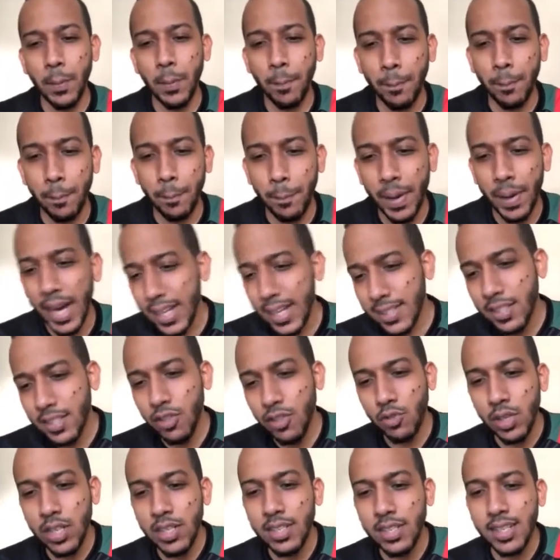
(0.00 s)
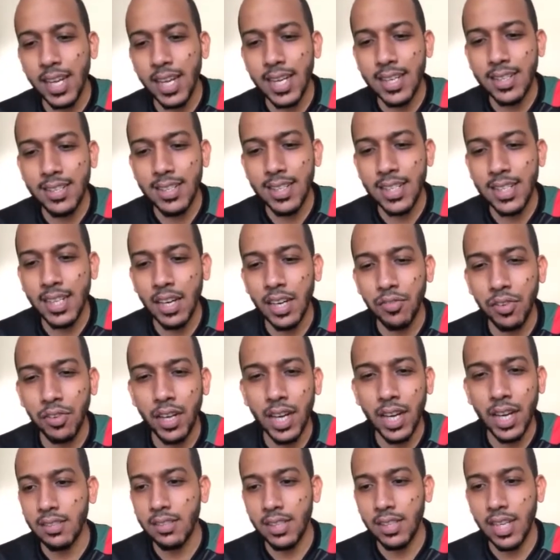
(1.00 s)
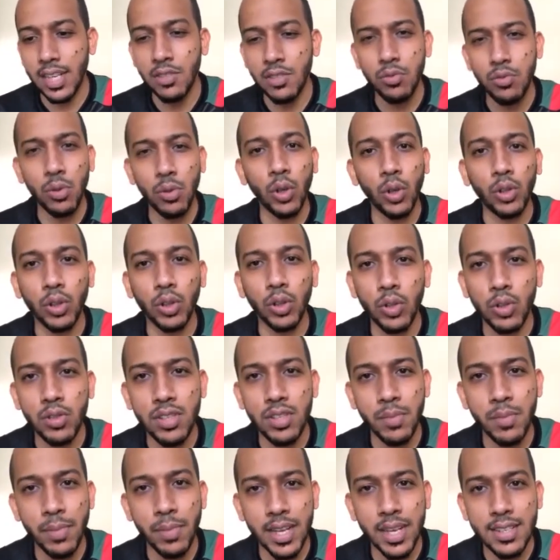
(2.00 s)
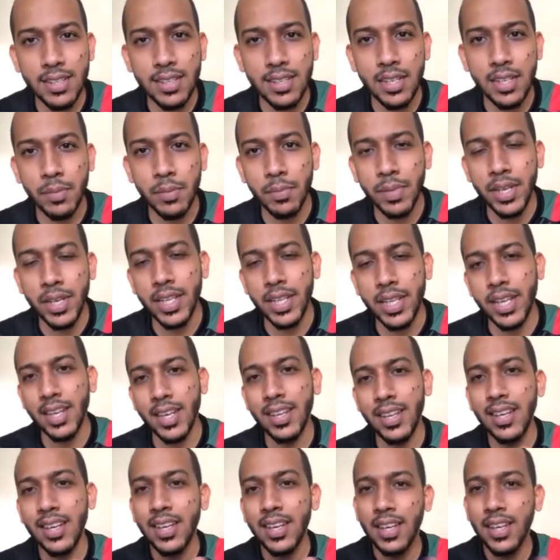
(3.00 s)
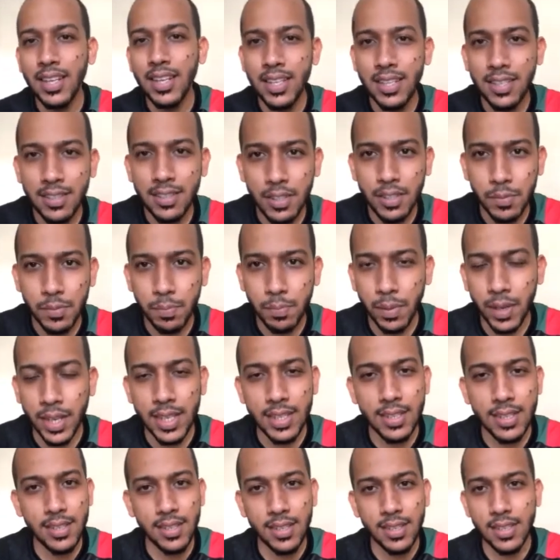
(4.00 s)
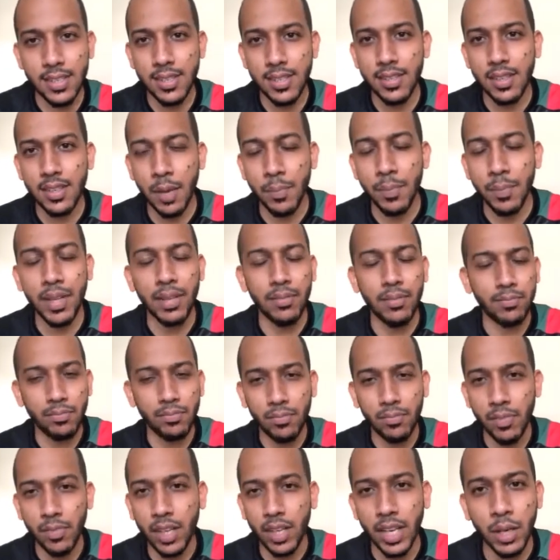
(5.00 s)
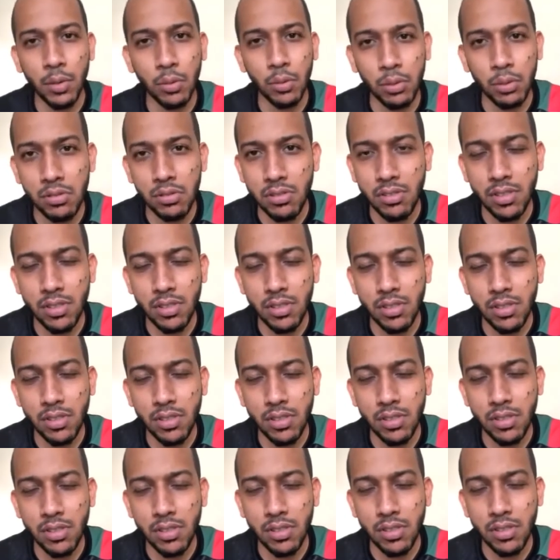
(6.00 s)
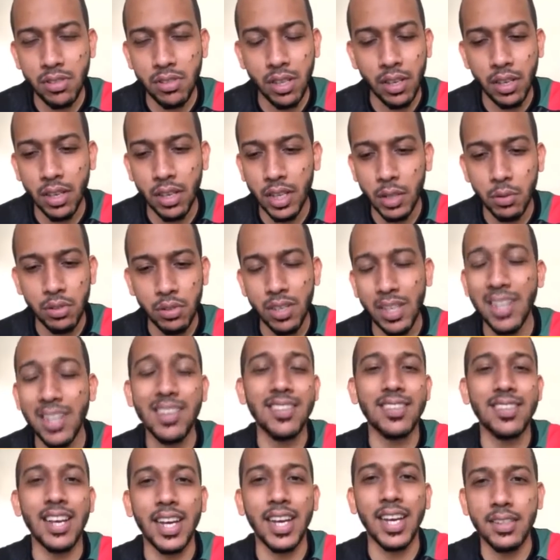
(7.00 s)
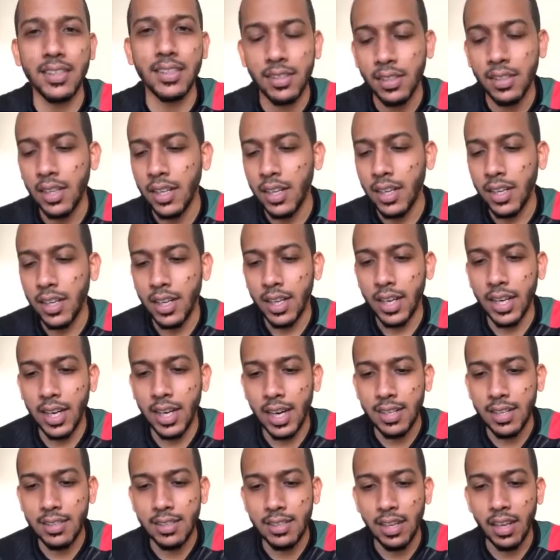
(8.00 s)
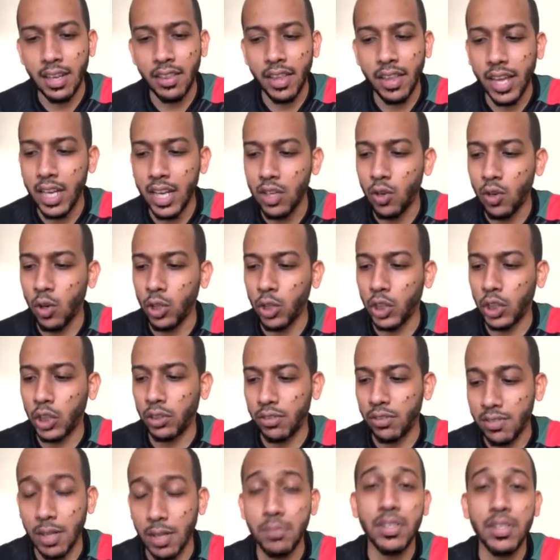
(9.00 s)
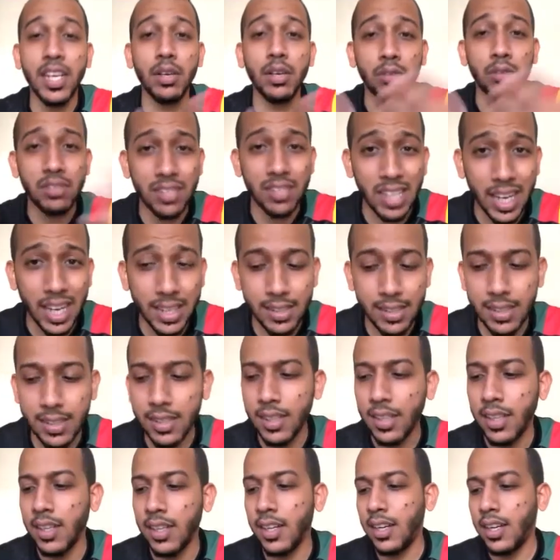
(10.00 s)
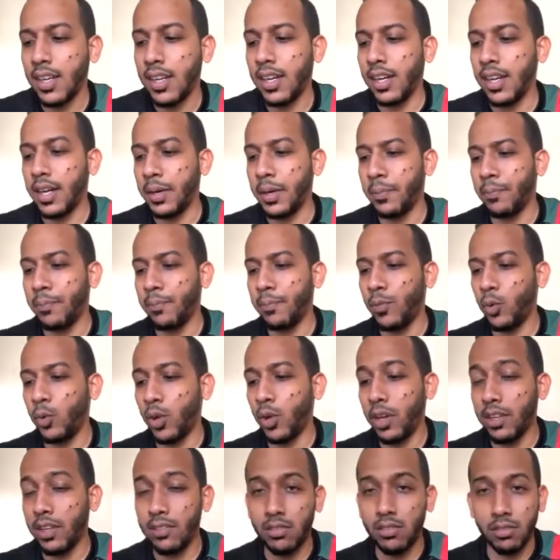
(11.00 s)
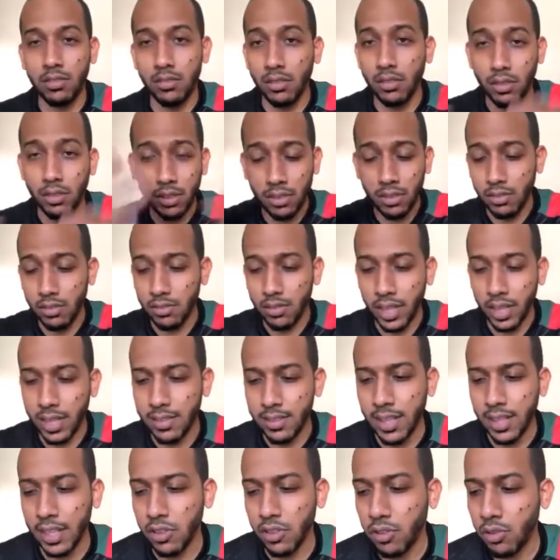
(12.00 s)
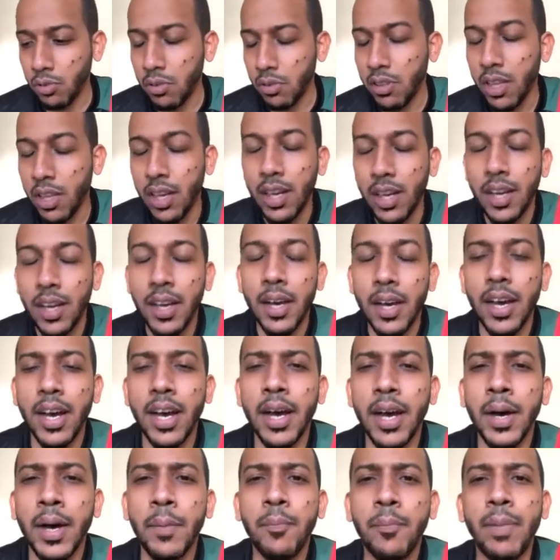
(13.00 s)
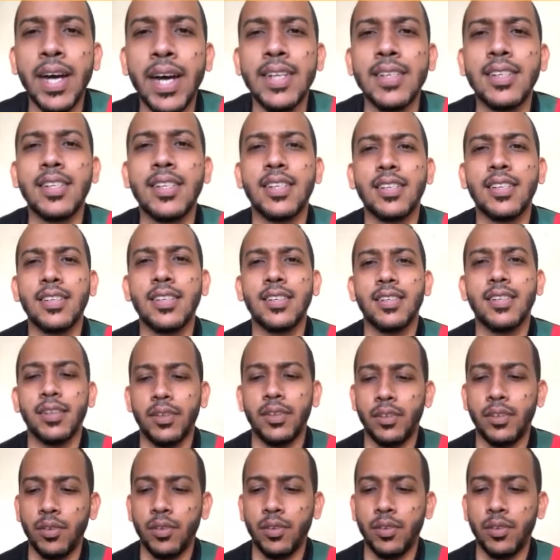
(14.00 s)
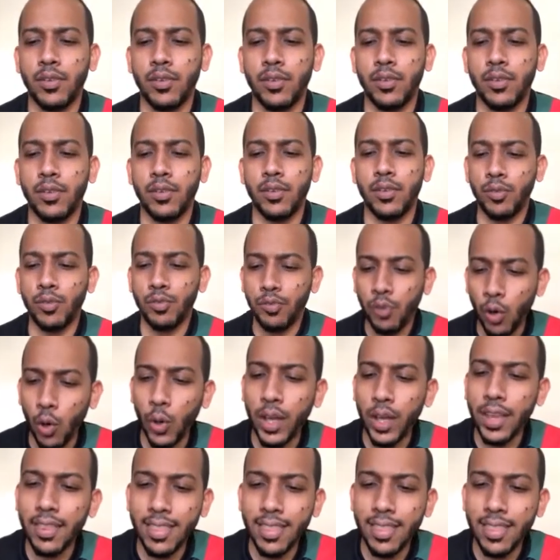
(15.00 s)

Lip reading: past 2019 Africa Cup of Nations, as we all know, Sebastian Minye split. I mean, he resigned as the head coach. Some say he was sacked. We're yet to know the exact truth. But following that,